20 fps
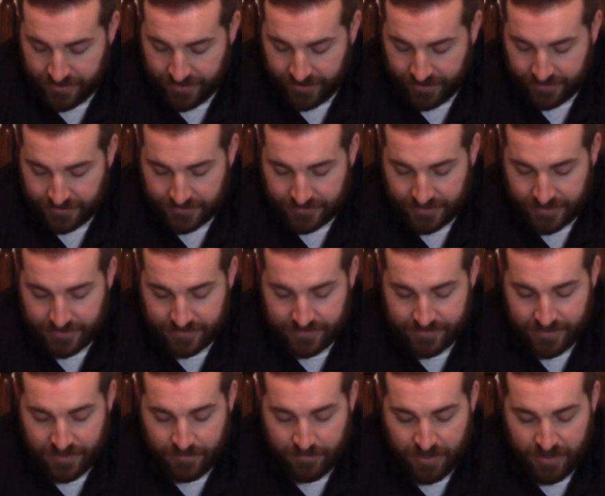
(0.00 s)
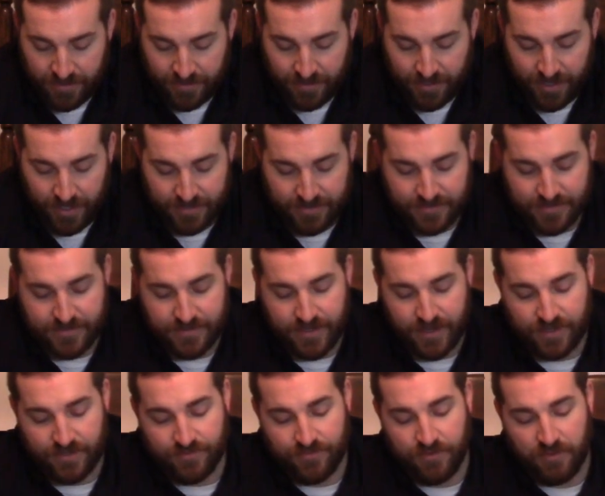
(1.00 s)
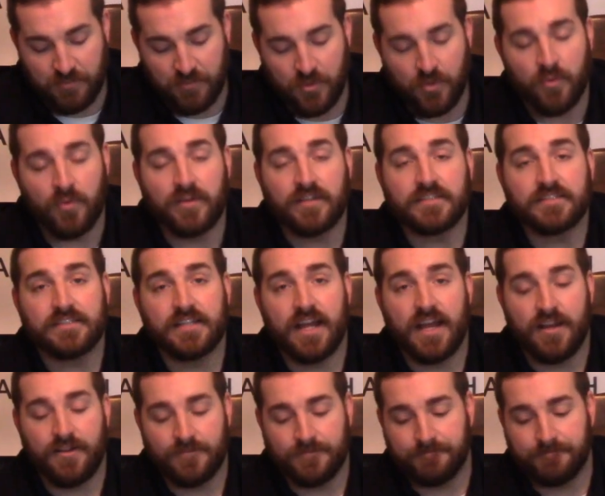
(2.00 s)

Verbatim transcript: East, and Seaman in sixth from Norristown.